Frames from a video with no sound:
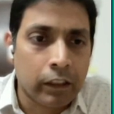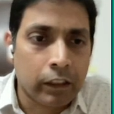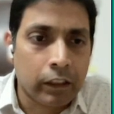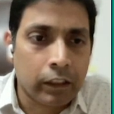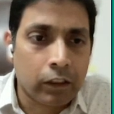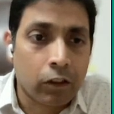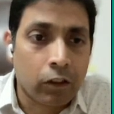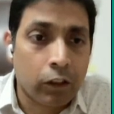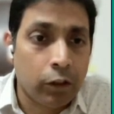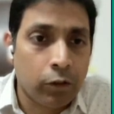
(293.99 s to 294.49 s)

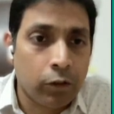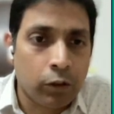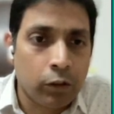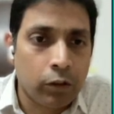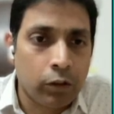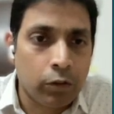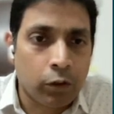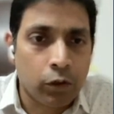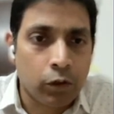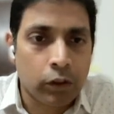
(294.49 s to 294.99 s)
Or
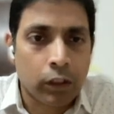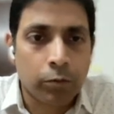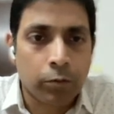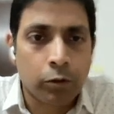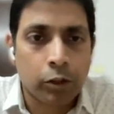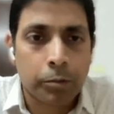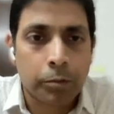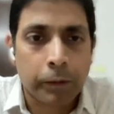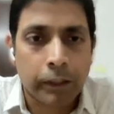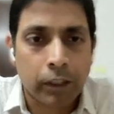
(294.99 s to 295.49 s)
you want to
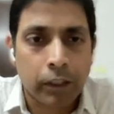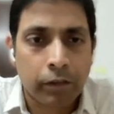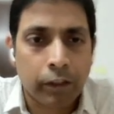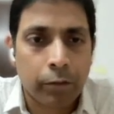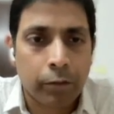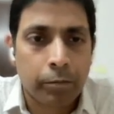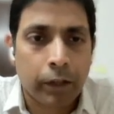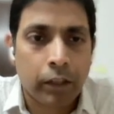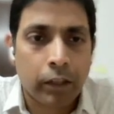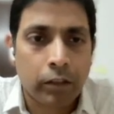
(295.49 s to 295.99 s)
jump to
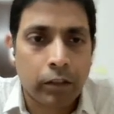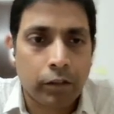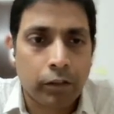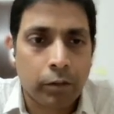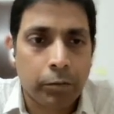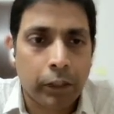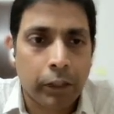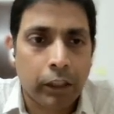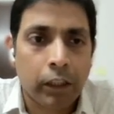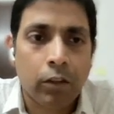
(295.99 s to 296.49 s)
specific parts of
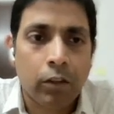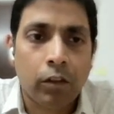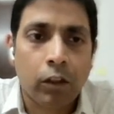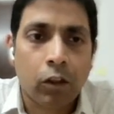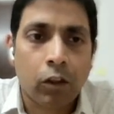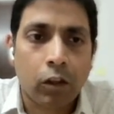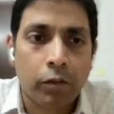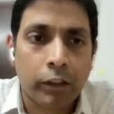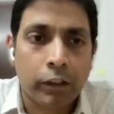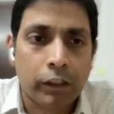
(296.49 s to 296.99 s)
the meeting, you
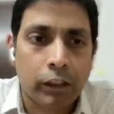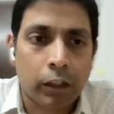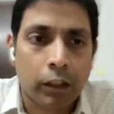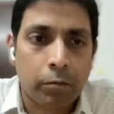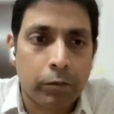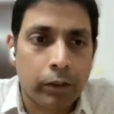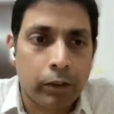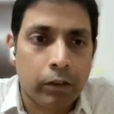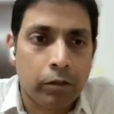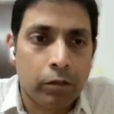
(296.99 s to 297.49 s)
can always
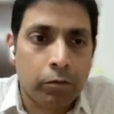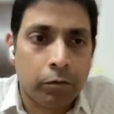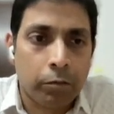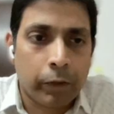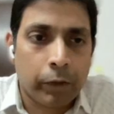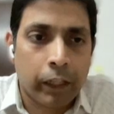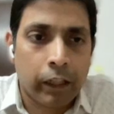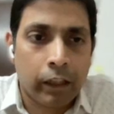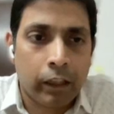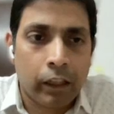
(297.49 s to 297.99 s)
jump
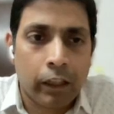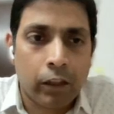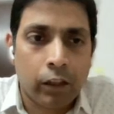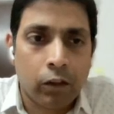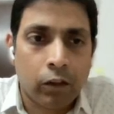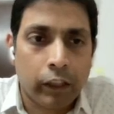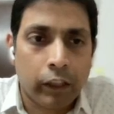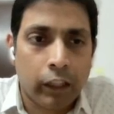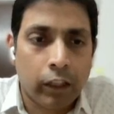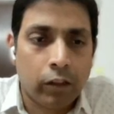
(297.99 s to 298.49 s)
by
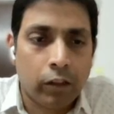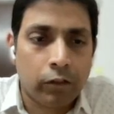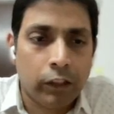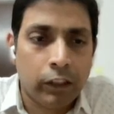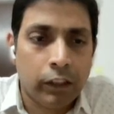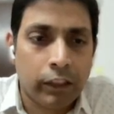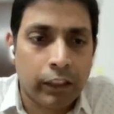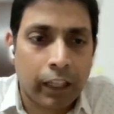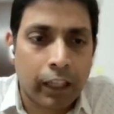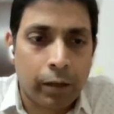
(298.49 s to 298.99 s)
clicking on any of
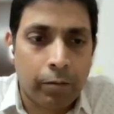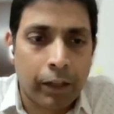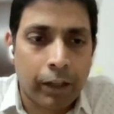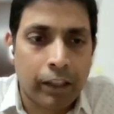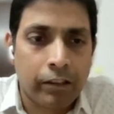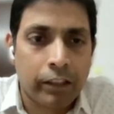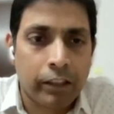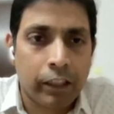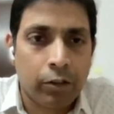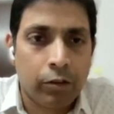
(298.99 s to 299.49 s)
these
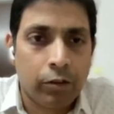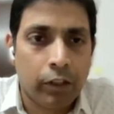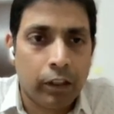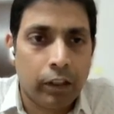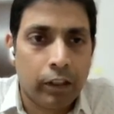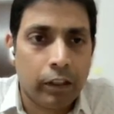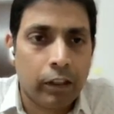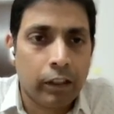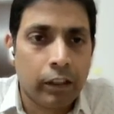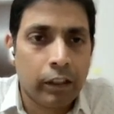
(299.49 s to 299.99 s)
timelines that you
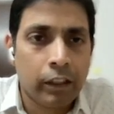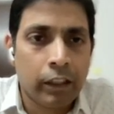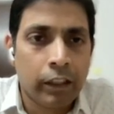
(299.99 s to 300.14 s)
see here.